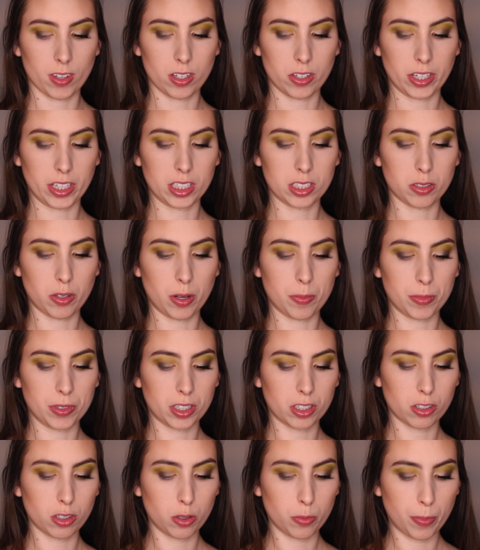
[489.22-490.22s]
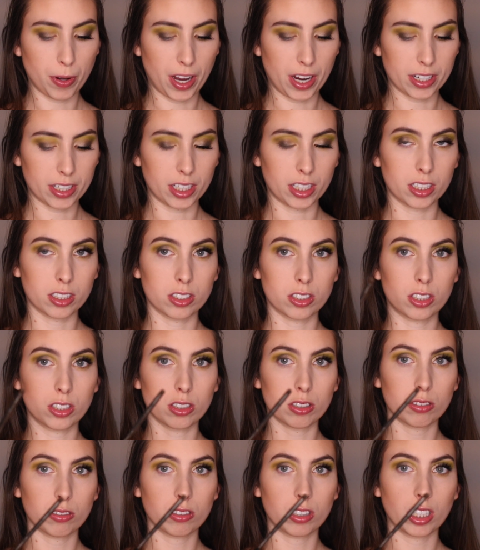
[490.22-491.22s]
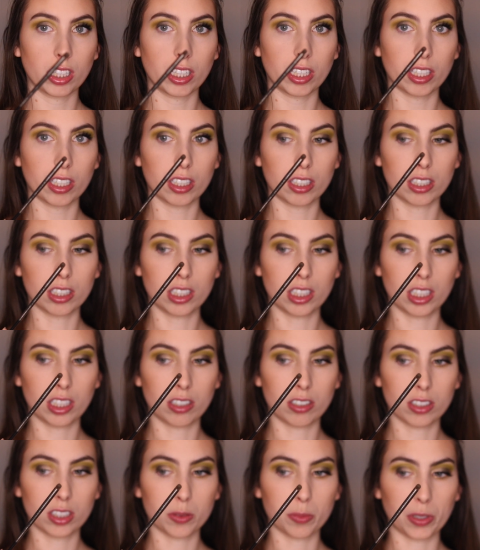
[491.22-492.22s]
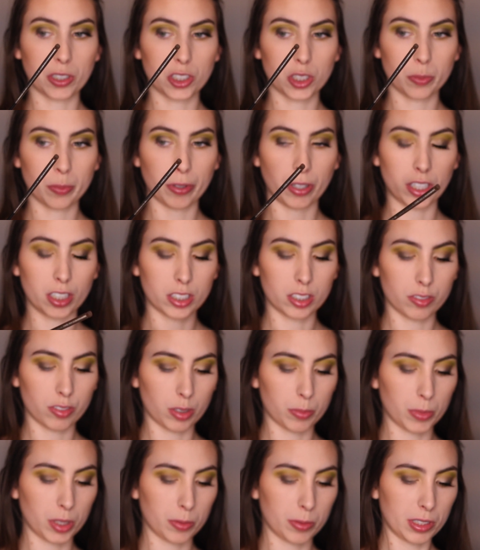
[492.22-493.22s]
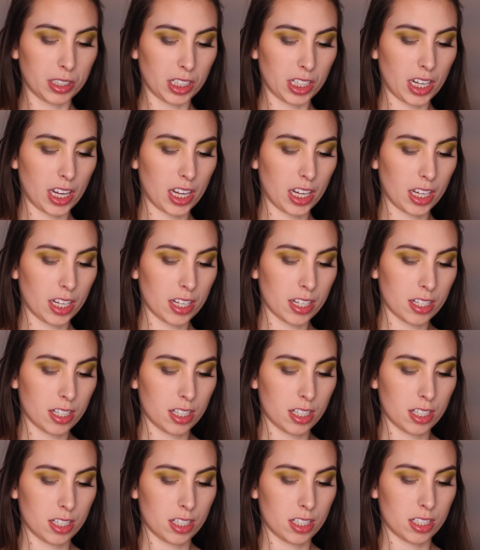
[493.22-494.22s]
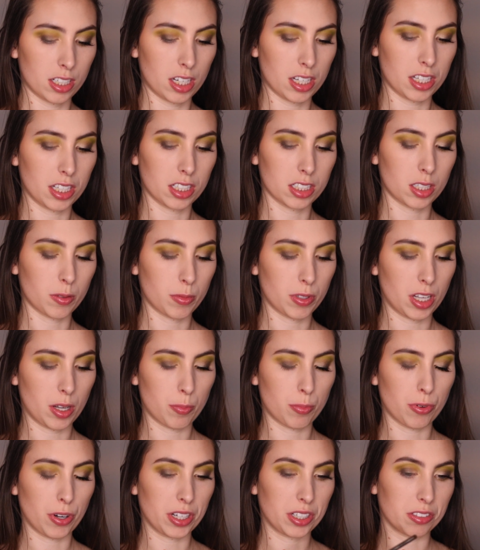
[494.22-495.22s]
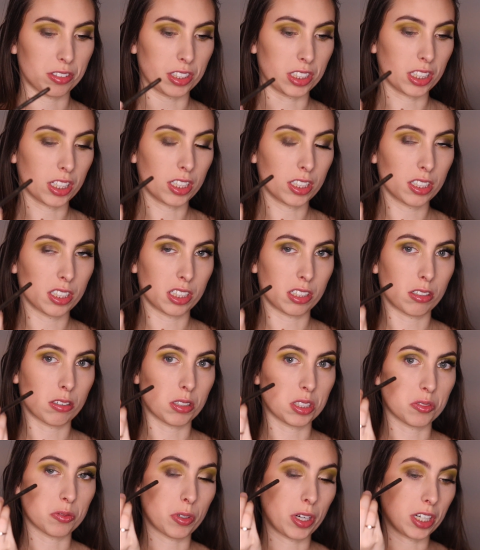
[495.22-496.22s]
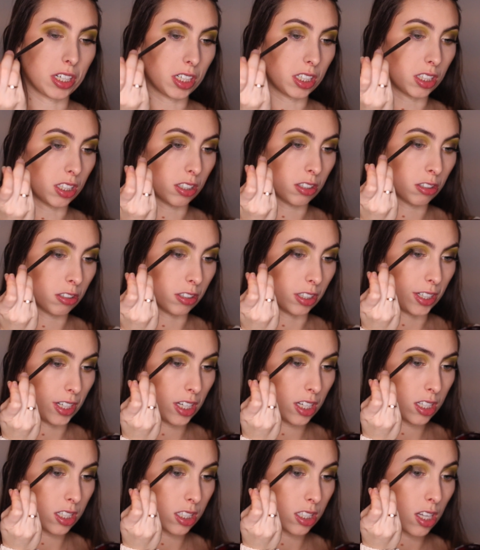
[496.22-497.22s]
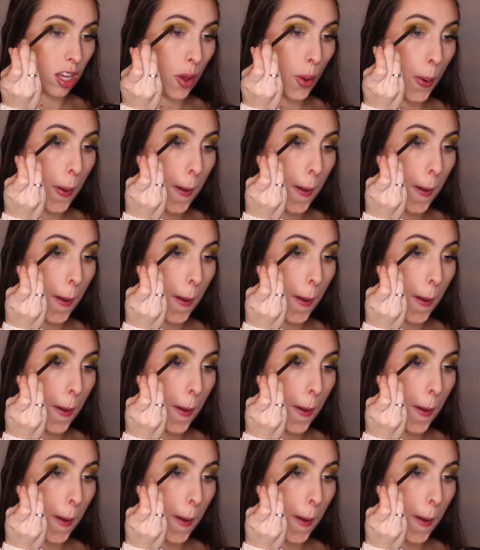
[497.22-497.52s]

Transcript: Okay, so I'm going to go back into the little smudger brush from Urban Decay, taking some of that bright green color and going right in the crease.